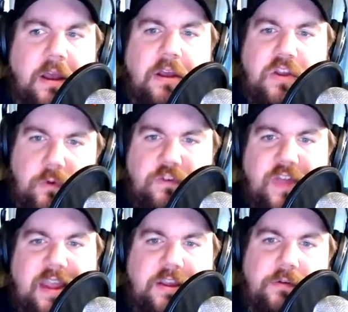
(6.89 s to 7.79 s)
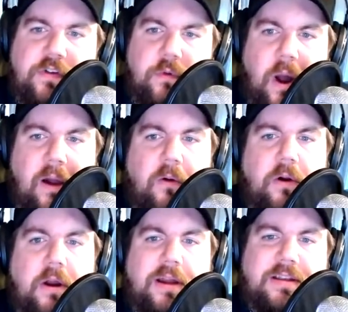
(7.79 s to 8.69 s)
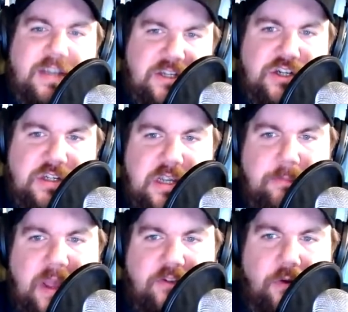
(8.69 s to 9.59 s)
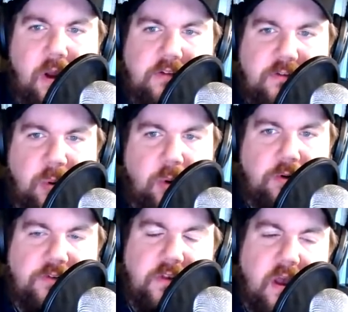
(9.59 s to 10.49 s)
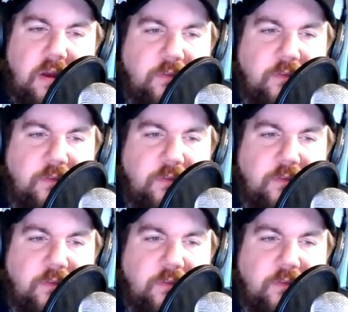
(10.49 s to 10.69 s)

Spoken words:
Huge thank you to our TGC Patreon supporters for